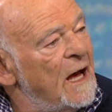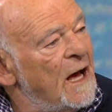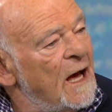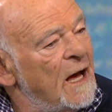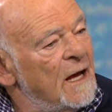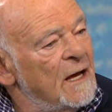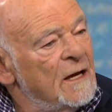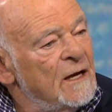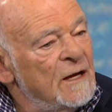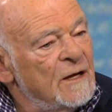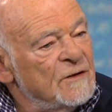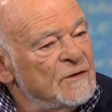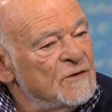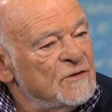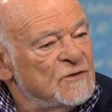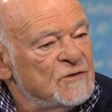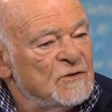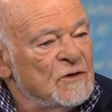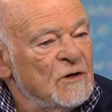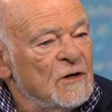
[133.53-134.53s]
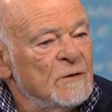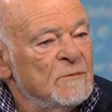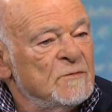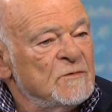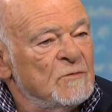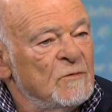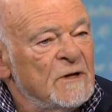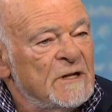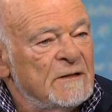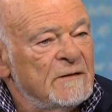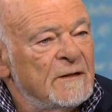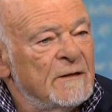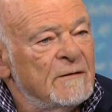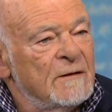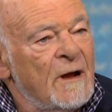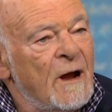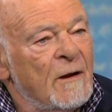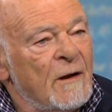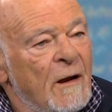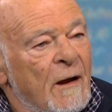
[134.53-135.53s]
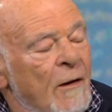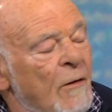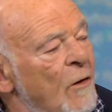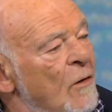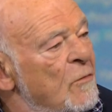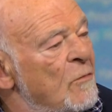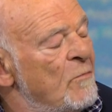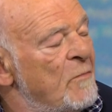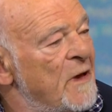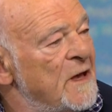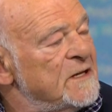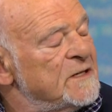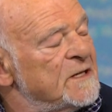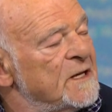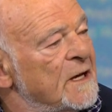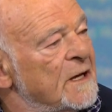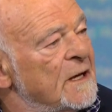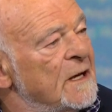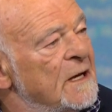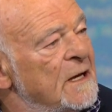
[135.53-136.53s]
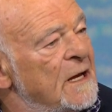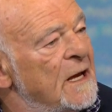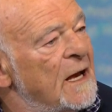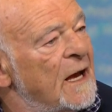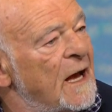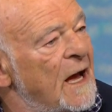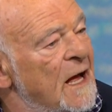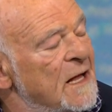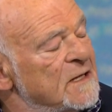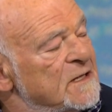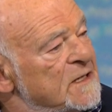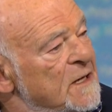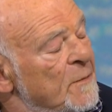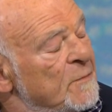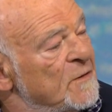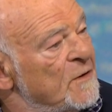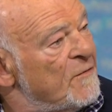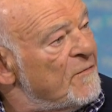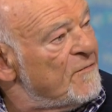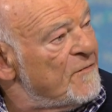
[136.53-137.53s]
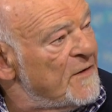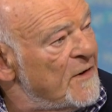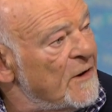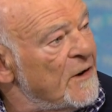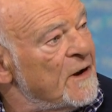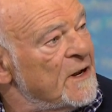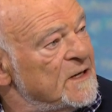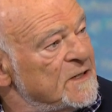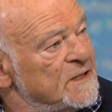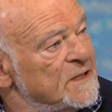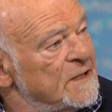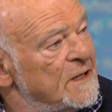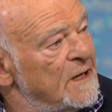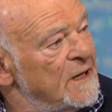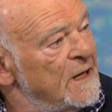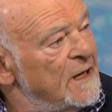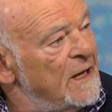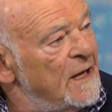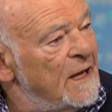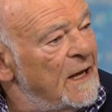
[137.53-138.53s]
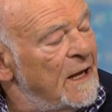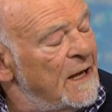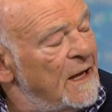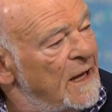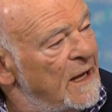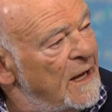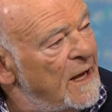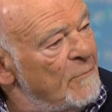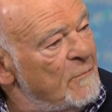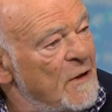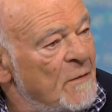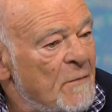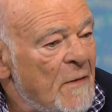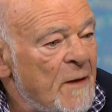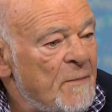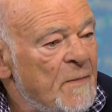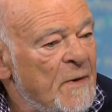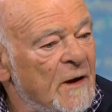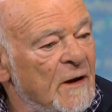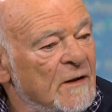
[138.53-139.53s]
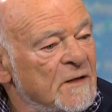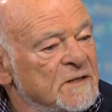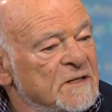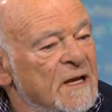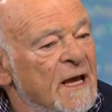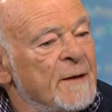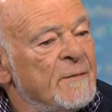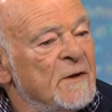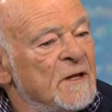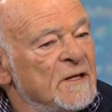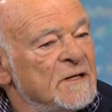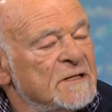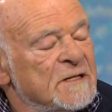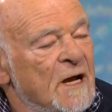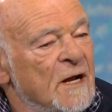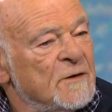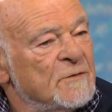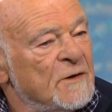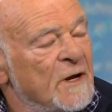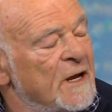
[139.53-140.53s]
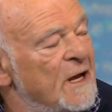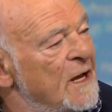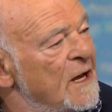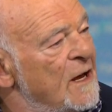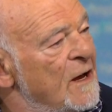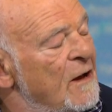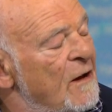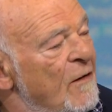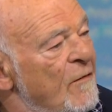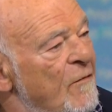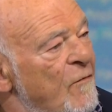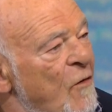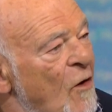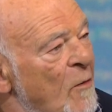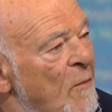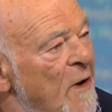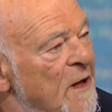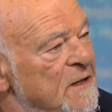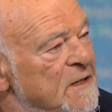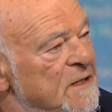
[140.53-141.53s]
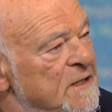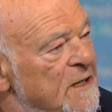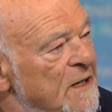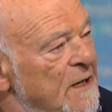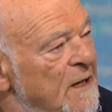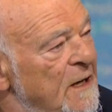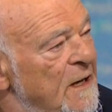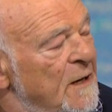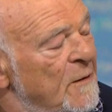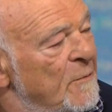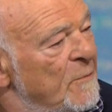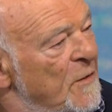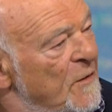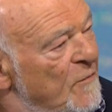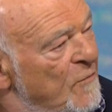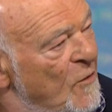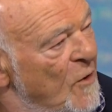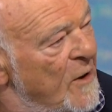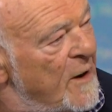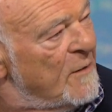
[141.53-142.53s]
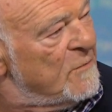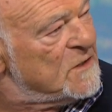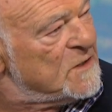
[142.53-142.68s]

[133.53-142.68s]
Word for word: uh, disturbs what our, our own basic concept of fairness. Right. I mean, my parents came to this country four months before I